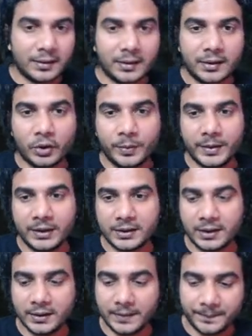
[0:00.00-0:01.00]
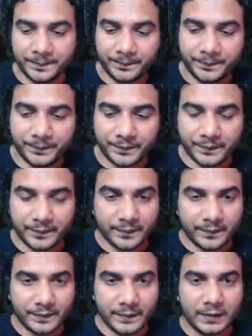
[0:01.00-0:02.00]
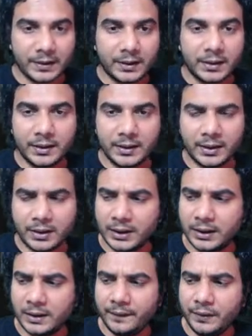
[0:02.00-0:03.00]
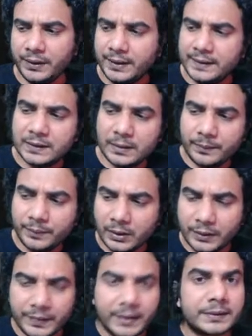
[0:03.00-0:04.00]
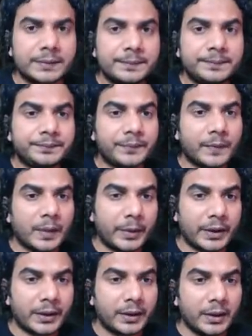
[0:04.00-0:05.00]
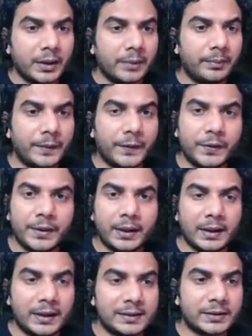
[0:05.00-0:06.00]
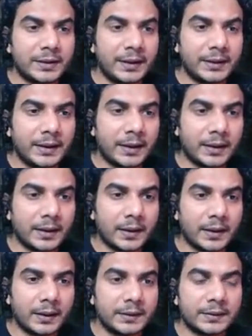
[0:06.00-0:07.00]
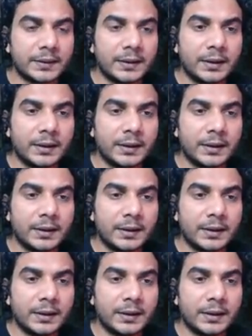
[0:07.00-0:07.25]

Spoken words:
I hope it is clear. Now I'll give you the example on this, but before that, let's take the another case.